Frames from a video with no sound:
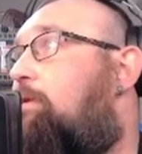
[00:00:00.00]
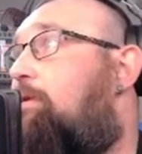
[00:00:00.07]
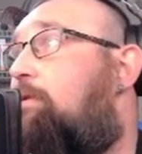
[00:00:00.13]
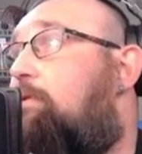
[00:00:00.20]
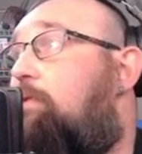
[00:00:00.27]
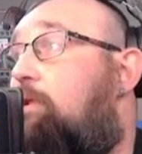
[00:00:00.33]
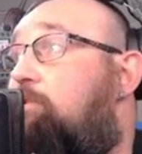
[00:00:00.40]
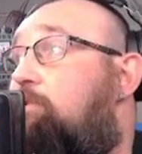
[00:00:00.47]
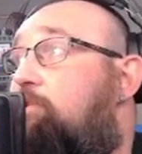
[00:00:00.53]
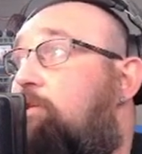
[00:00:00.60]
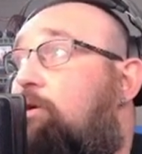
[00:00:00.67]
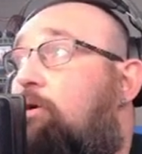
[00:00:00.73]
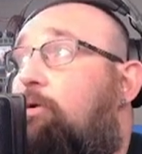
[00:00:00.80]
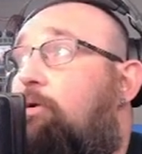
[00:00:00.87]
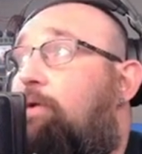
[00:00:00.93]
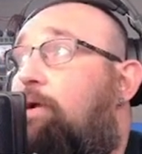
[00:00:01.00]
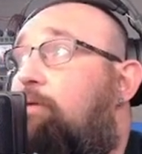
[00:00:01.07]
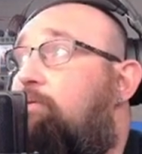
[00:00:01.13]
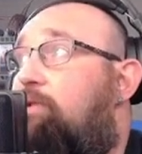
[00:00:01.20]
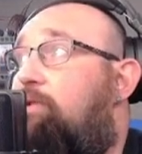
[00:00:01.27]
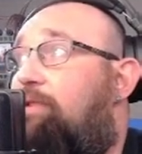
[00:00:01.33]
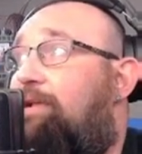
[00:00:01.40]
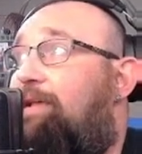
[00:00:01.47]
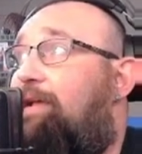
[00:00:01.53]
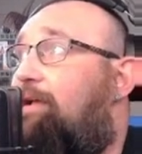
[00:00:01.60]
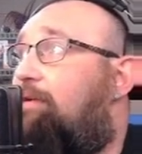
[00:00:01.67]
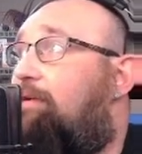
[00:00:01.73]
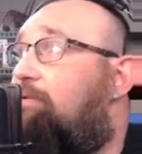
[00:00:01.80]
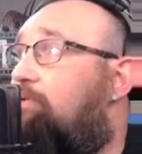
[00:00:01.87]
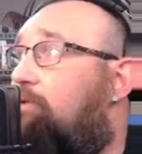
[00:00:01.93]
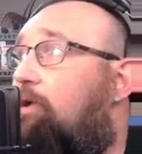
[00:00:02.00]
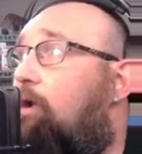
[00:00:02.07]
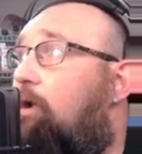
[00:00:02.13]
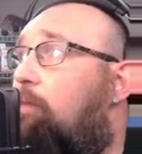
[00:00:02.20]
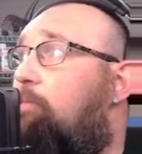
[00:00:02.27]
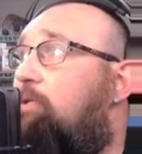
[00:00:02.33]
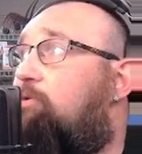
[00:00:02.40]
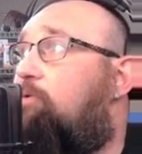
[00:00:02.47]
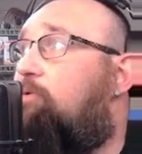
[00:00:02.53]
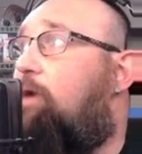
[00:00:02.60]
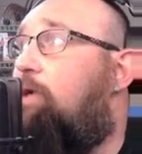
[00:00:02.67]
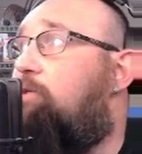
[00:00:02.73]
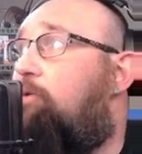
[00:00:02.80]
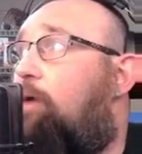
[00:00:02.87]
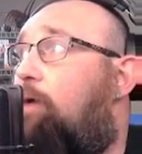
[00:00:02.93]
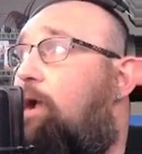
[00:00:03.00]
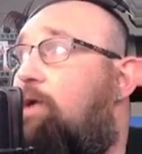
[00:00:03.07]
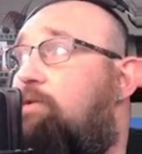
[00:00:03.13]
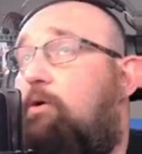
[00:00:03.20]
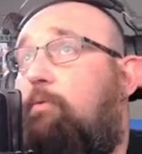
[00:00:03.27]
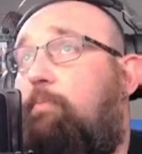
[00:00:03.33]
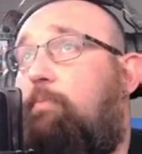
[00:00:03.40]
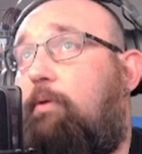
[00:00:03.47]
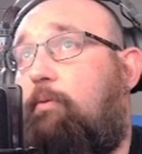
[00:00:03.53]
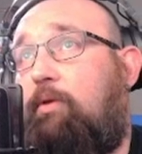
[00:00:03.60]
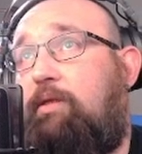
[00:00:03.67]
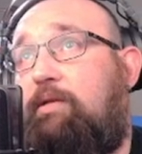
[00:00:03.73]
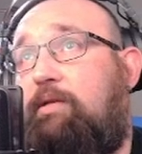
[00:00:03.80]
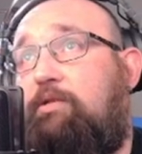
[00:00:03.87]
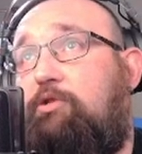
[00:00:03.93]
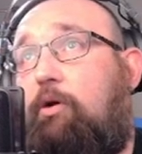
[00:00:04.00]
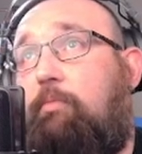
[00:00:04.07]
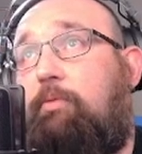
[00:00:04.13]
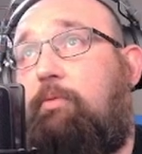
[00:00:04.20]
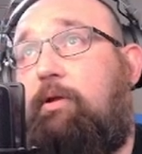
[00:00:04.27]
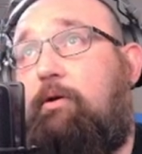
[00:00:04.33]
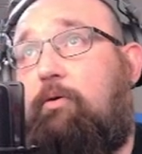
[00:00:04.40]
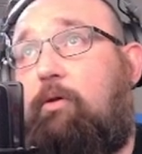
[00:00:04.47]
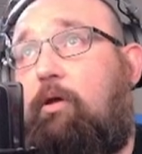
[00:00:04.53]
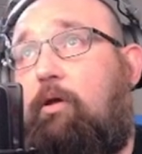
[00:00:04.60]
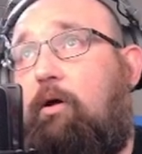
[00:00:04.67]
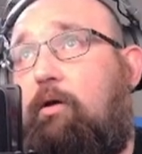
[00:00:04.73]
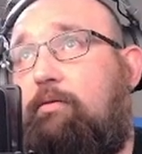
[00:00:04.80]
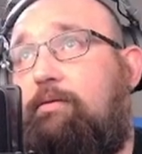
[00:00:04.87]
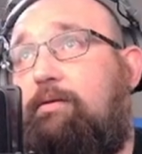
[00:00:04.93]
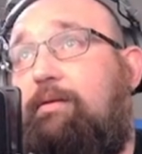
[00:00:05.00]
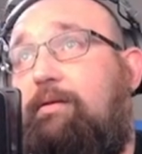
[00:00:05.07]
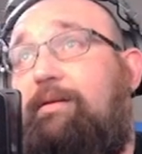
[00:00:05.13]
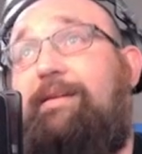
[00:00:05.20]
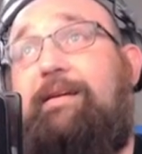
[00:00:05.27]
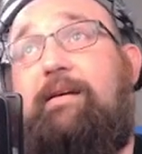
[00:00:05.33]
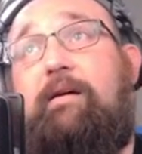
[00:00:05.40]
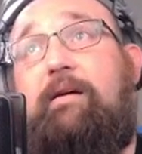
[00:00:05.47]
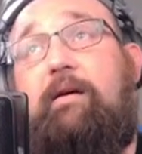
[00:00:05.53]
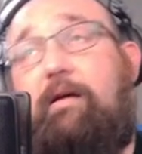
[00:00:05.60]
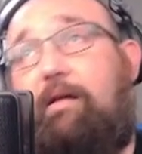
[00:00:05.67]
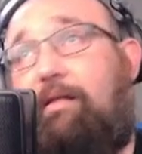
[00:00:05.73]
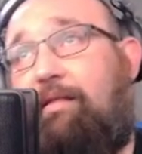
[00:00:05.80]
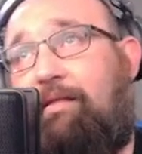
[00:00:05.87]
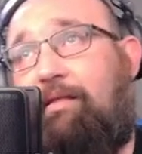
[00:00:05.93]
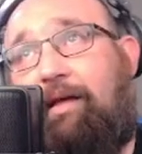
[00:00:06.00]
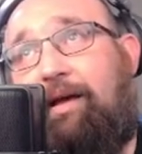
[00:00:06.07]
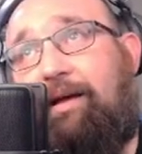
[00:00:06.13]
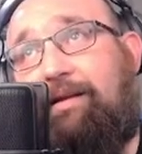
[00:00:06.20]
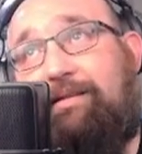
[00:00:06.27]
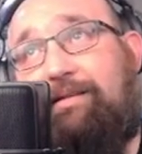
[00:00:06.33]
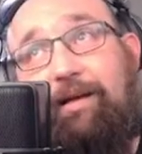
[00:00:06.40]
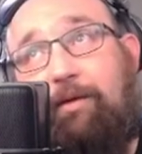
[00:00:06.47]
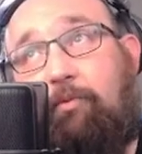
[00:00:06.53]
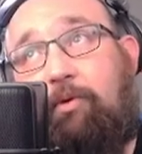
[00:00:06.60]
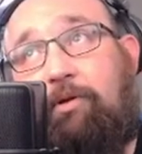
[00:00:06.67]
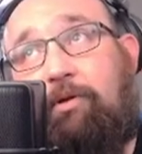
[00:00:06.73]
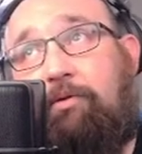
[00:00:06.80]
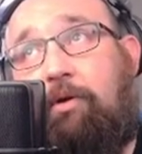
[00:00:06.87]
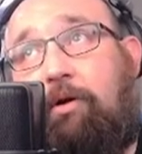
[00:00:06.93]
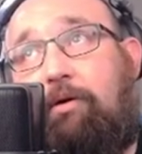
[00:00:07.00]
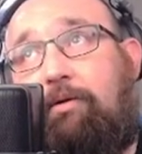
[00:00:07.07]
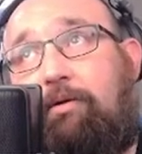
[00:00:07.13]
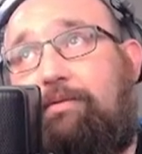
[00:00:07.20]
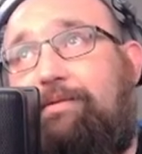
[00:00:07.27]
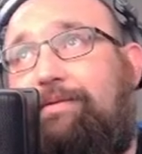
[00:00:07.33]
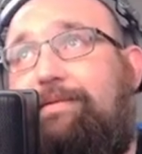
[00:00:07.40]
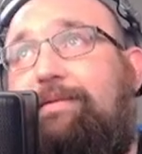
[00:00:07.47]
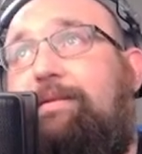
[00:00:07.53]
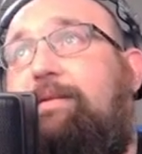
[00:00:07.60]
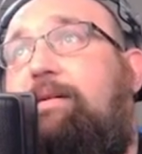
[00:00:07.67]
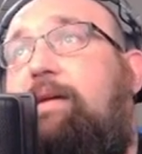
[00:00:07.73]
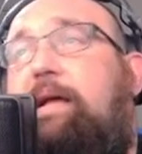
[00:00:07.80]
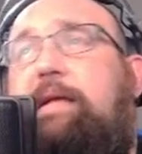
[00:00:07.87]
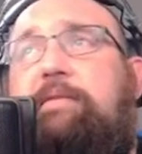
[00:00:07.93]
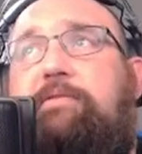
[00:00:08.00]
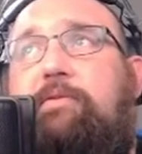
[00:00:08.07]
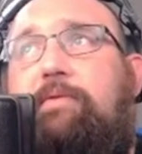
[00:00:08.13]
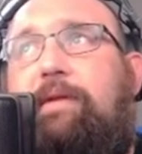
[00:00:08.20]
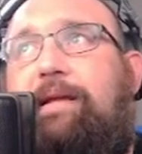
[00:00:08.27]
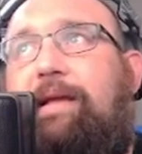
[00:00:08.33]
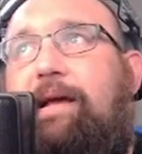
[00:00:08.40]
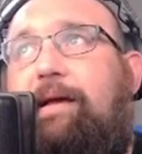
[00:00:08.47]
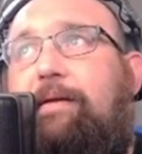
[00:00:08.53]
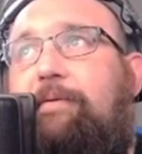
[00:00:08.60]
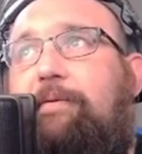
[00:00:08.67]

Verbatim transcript: Then she called out to the cat to come and scratch her eyes open with its sharp little claws. That I will not, answered the cat.